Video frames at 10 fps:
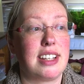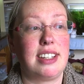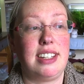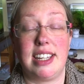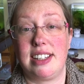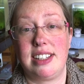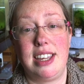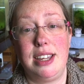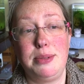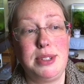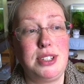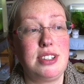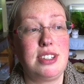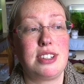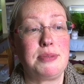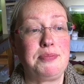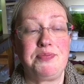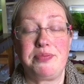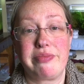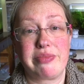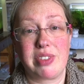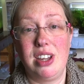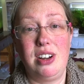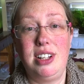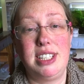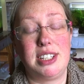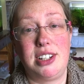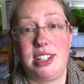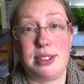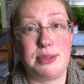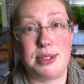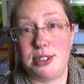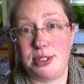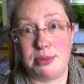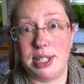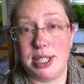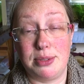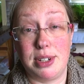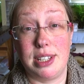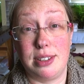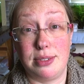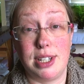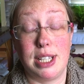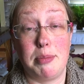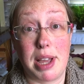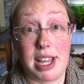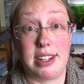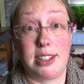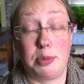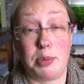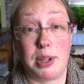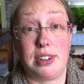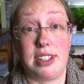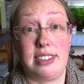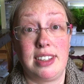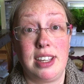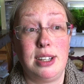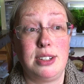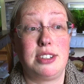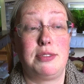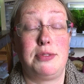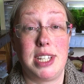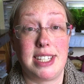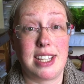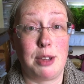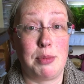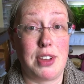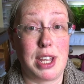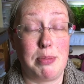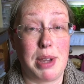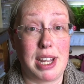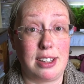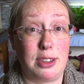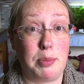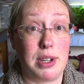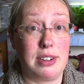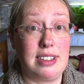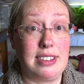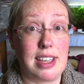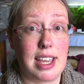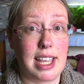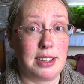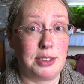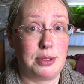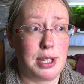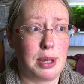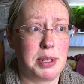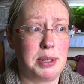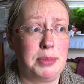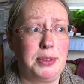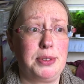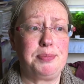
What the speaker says: yeah, it was just, all in all, it was just a really, really, really bad experience. It's the first time I've had a bad experience at a counter in Debenhams.